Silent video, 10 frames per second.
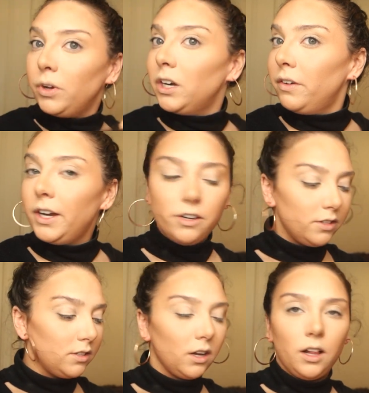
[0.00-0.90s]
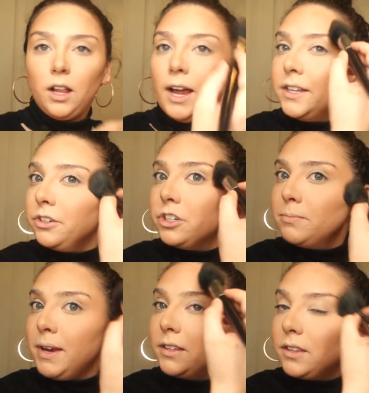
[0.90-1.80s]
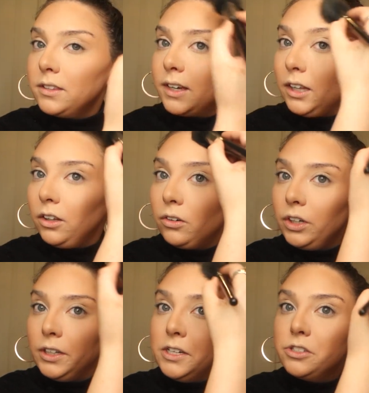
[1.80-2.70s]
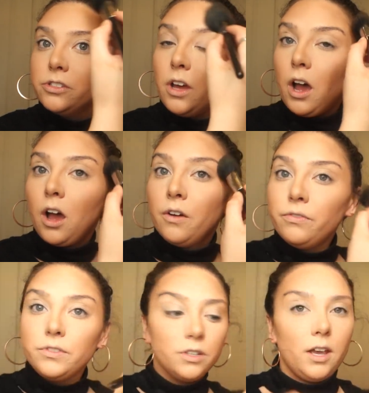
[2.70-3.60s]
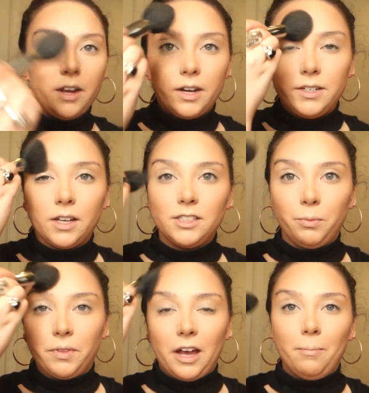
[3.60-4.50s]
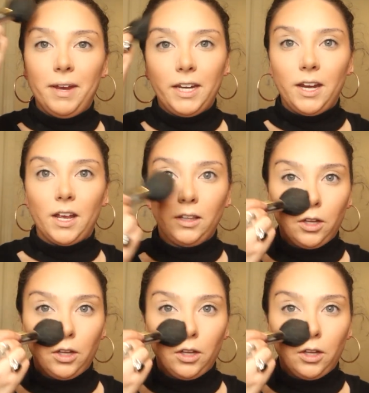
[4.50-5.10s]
Whenever I use this on clients, it just makes the skin look really soft, and it does it without making it